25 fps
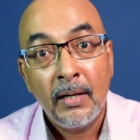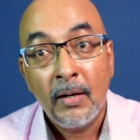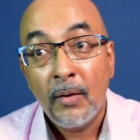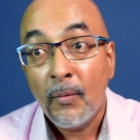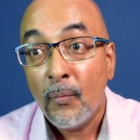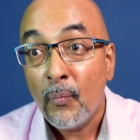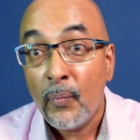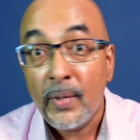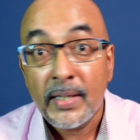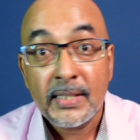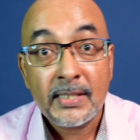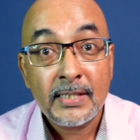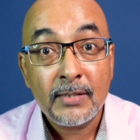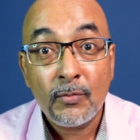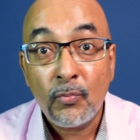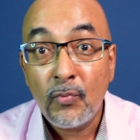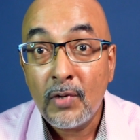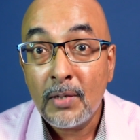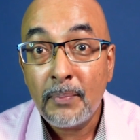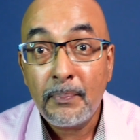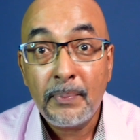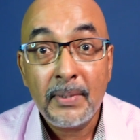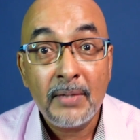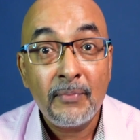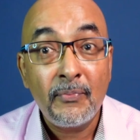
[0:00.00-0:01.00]
which
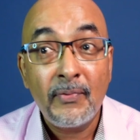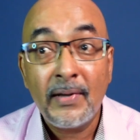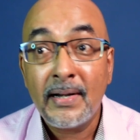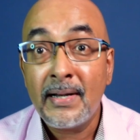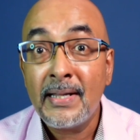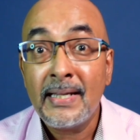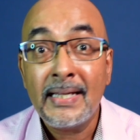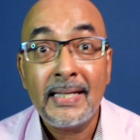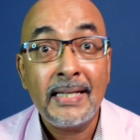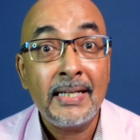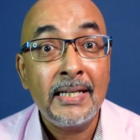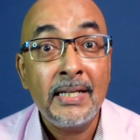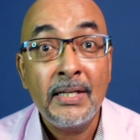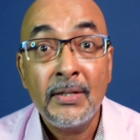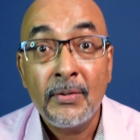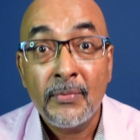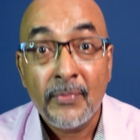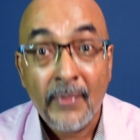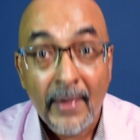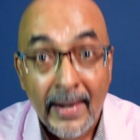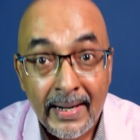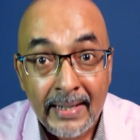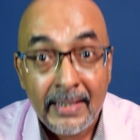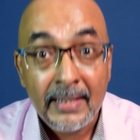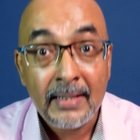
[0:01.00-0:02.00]
will be very
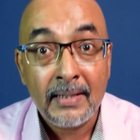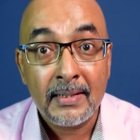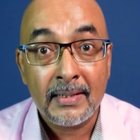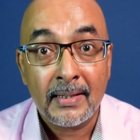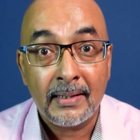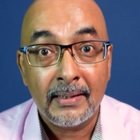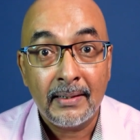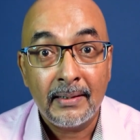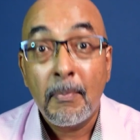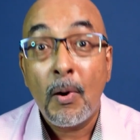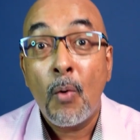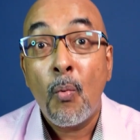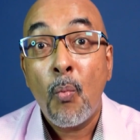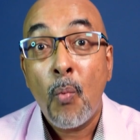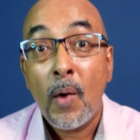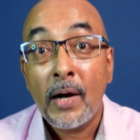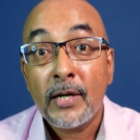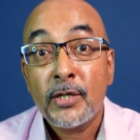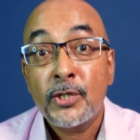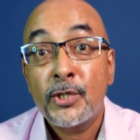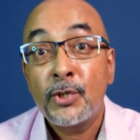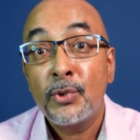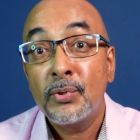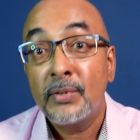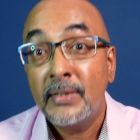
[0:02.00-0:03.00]
irregular. But what
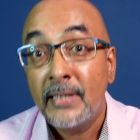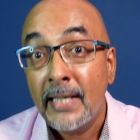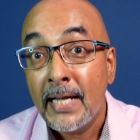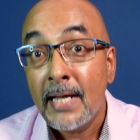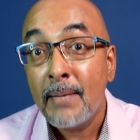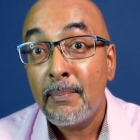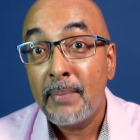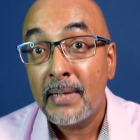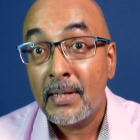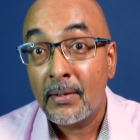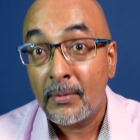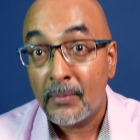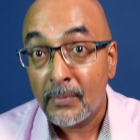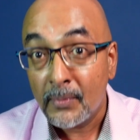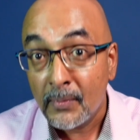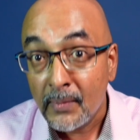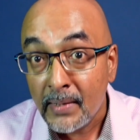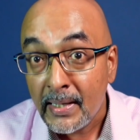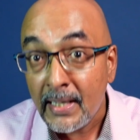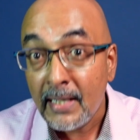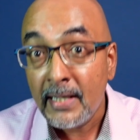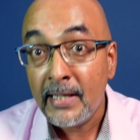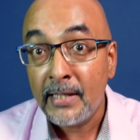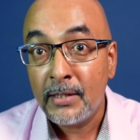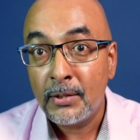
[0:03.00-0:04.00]
should they be
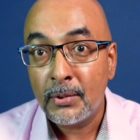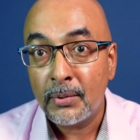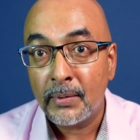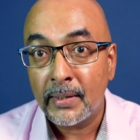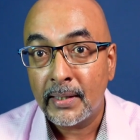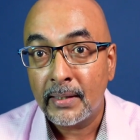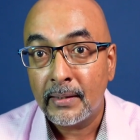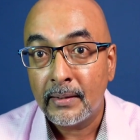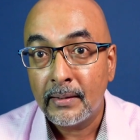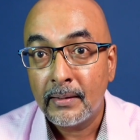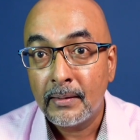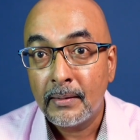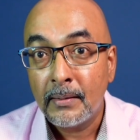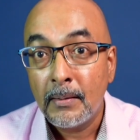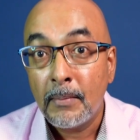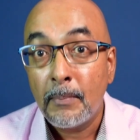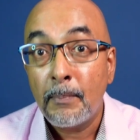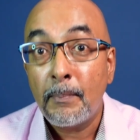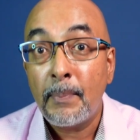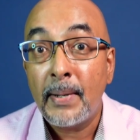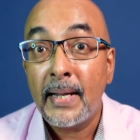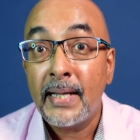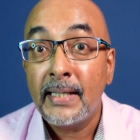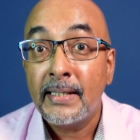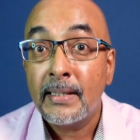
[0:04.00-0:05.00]
really doing?
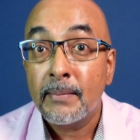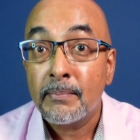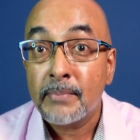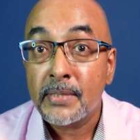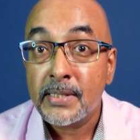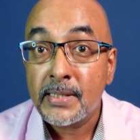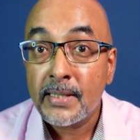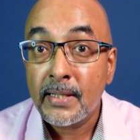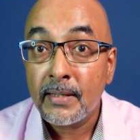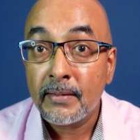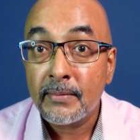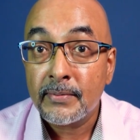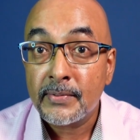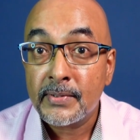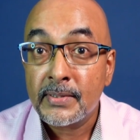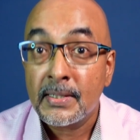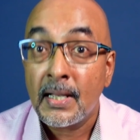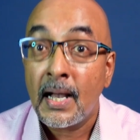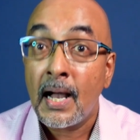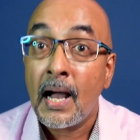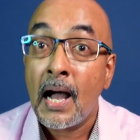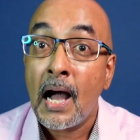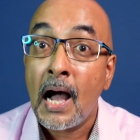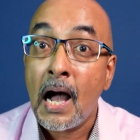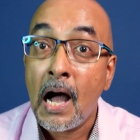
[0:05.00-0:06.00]
Pay themselves.
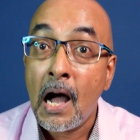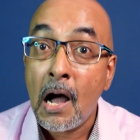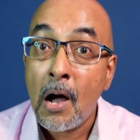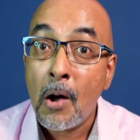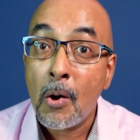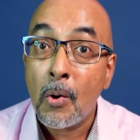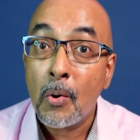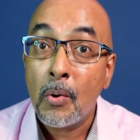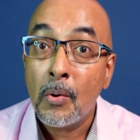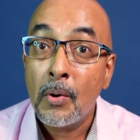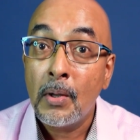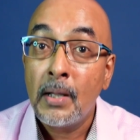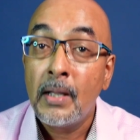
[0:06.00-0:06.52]
How?